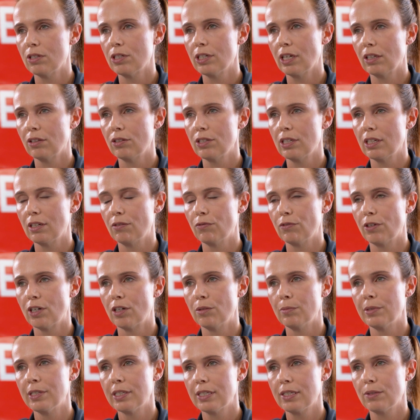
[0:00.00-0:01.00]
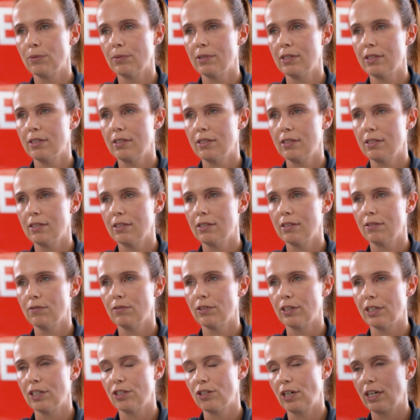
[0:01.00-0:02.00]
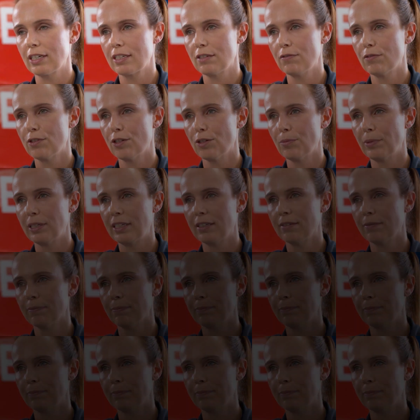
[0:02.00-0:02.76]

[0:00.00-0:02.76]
and challenging environments was very attractive to me.